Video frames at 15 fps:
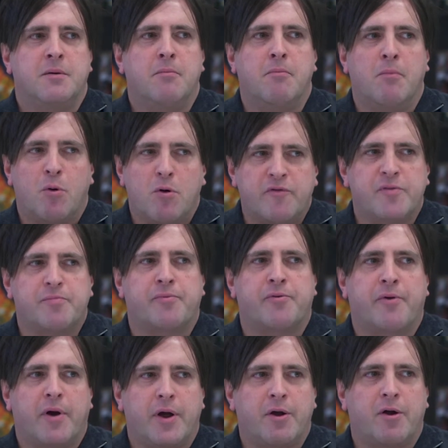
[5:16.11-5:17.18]
more of a
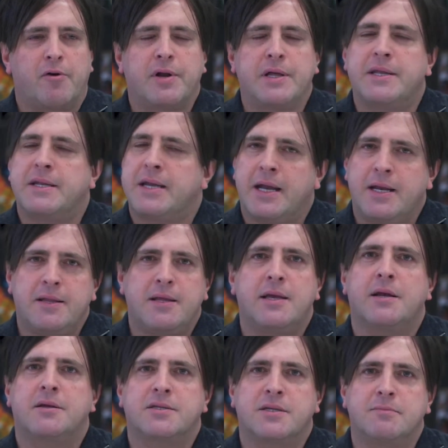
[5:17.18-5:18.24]
priority than
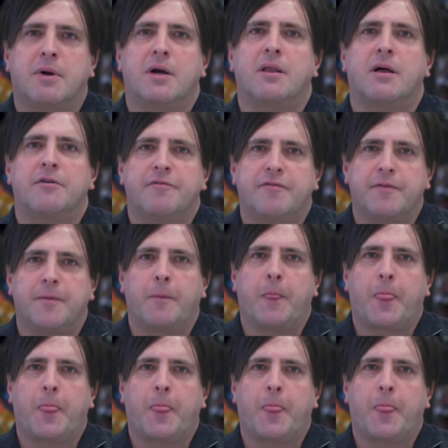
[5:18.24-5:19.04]
anything else in my life.